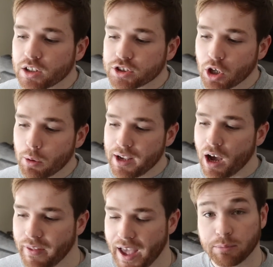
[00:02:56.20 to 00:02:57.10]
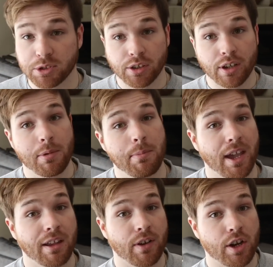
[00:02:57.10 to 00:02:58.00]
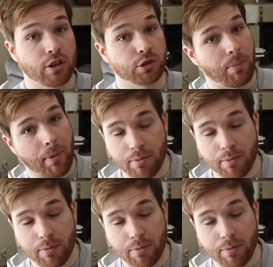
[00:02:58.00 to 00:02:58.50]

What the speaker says: so beyond that, I'm still going to be making videos with